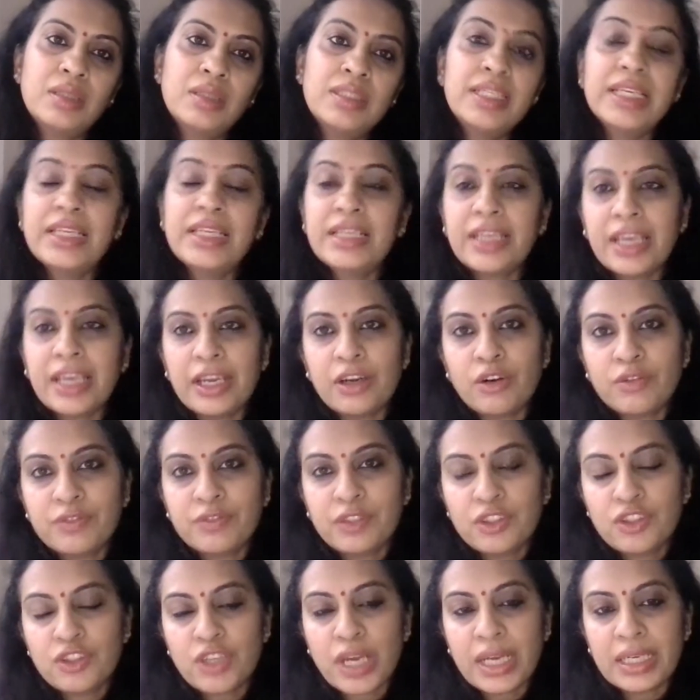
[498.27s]
take care of
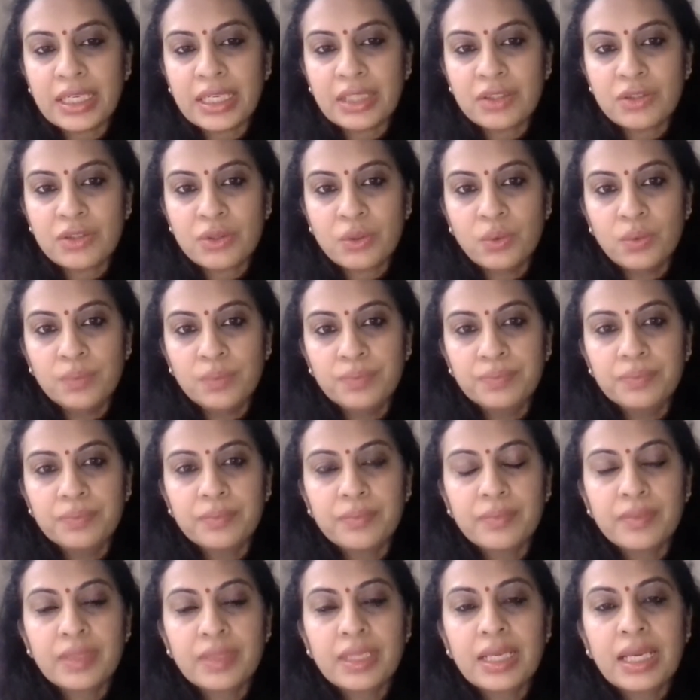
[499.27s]
the child at school.
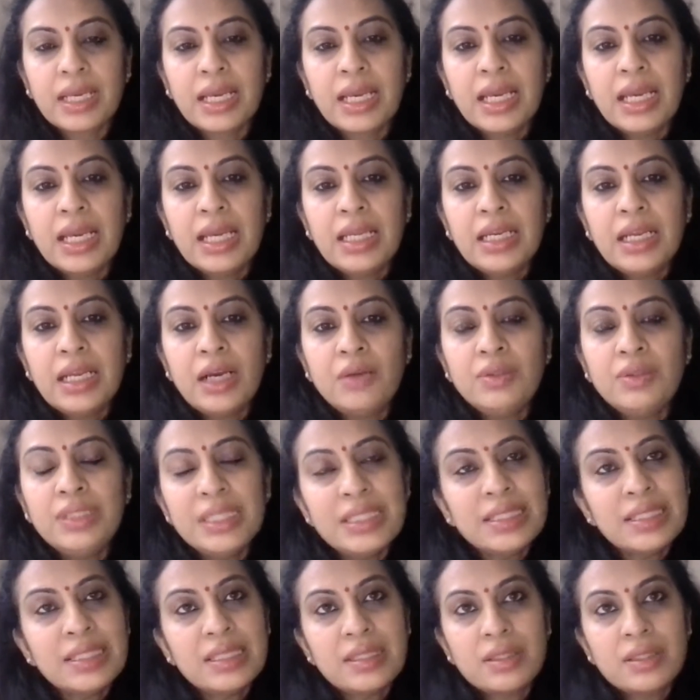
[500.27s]
Now,
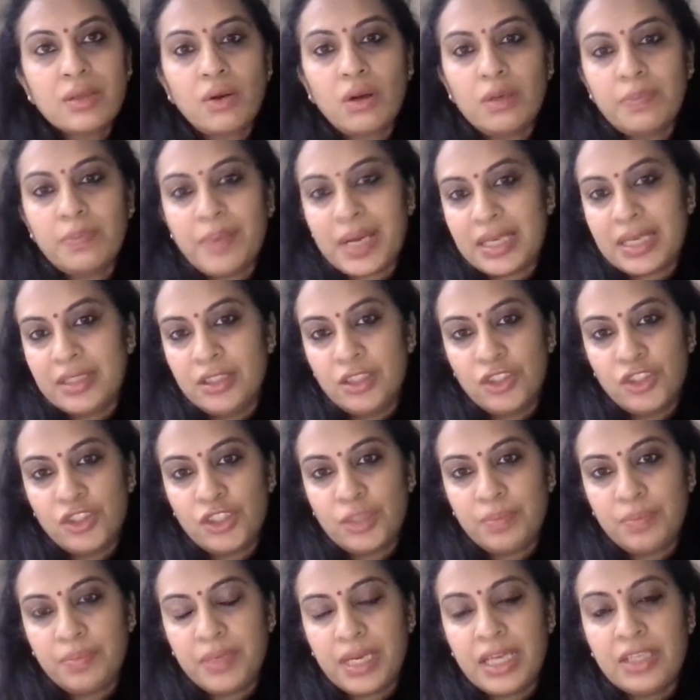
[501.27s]
this is called
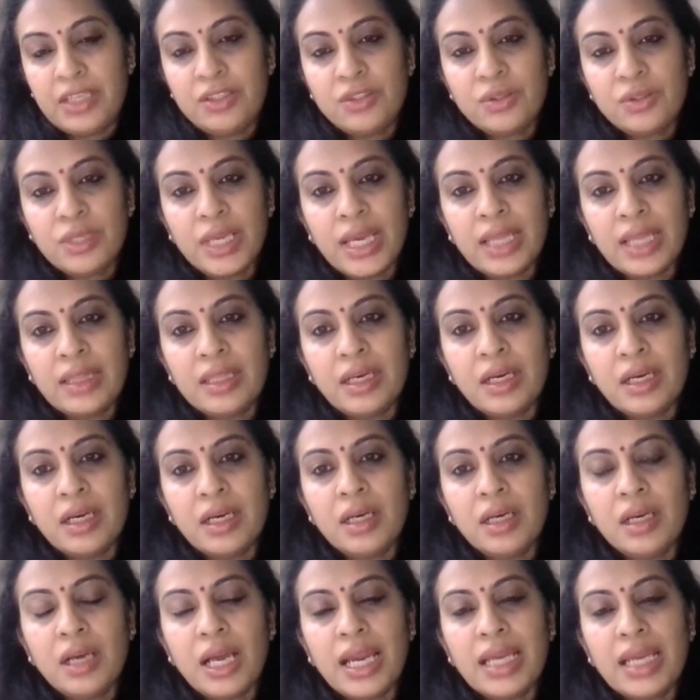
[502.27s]
partnership. And
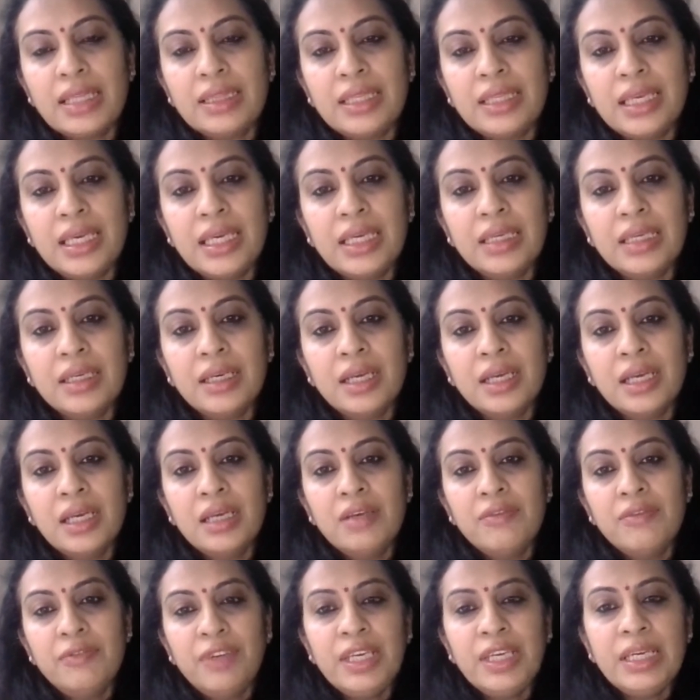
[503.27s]
together, I think
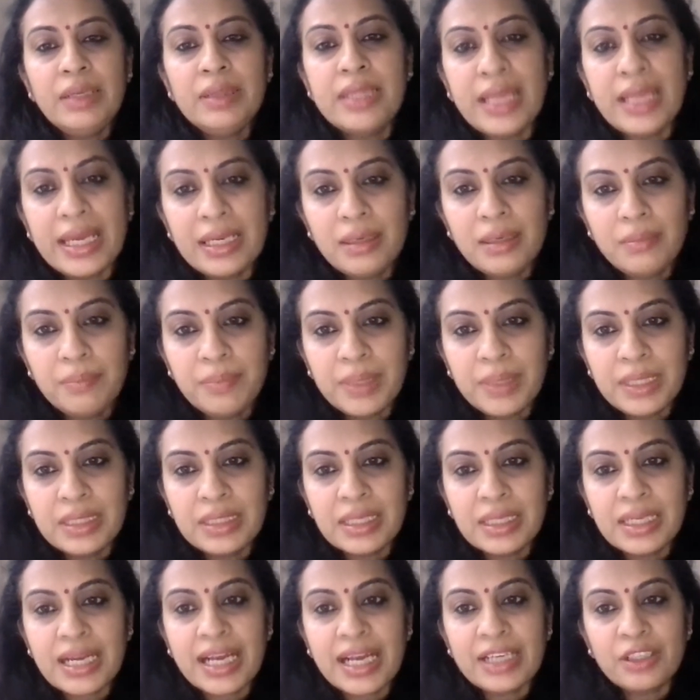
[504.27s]
we then build
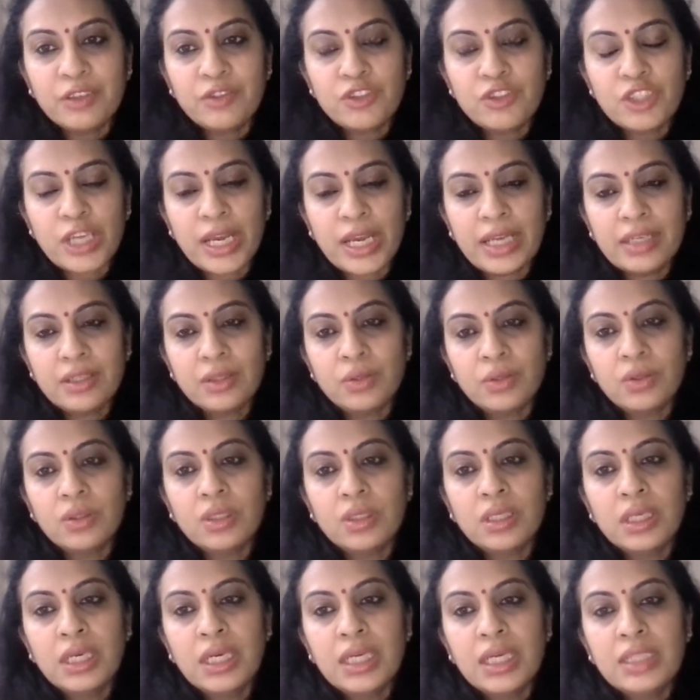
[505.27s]
the kind of
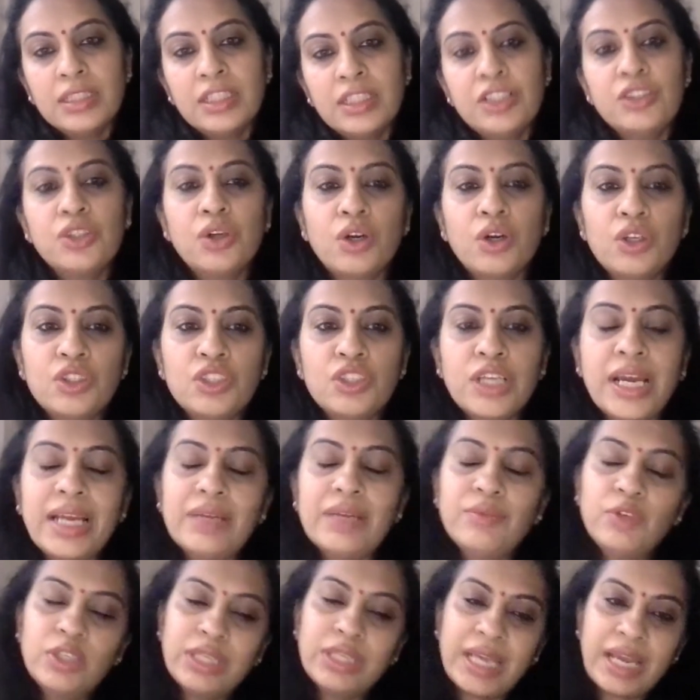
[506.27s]
childhood that your
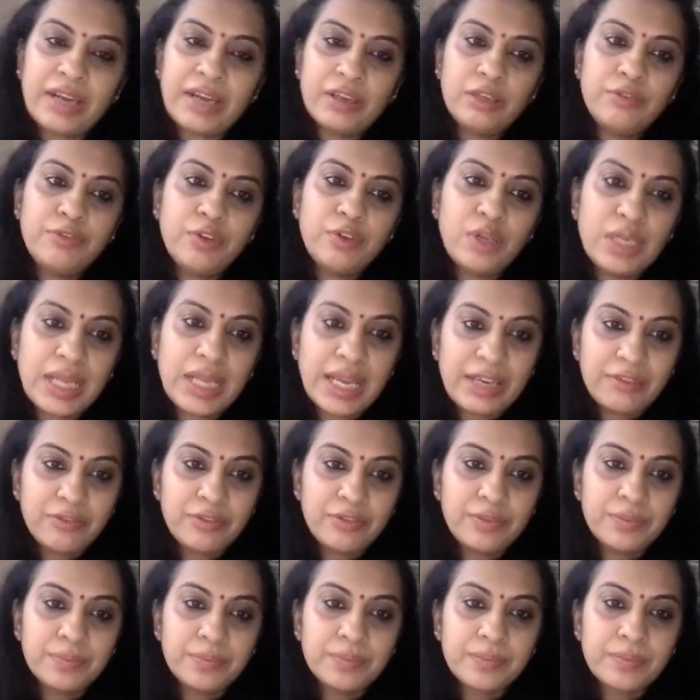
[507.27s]
child would carry for
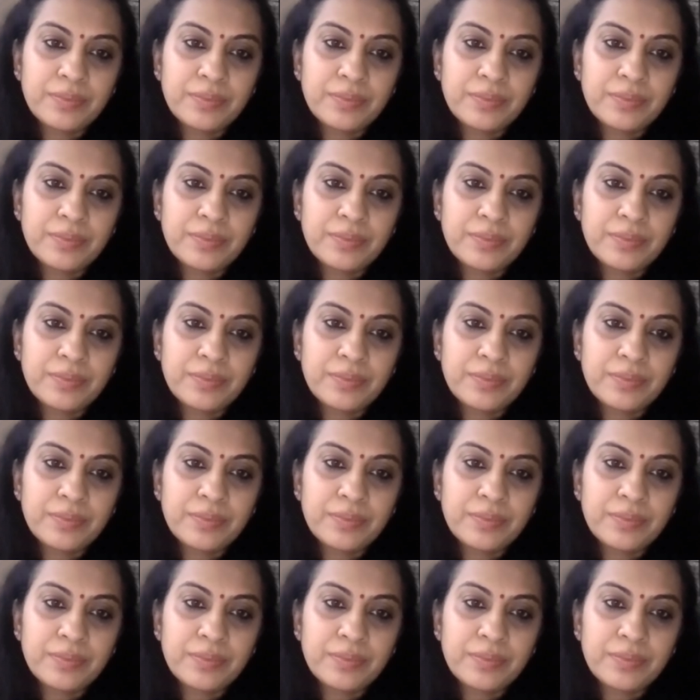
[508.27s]
life.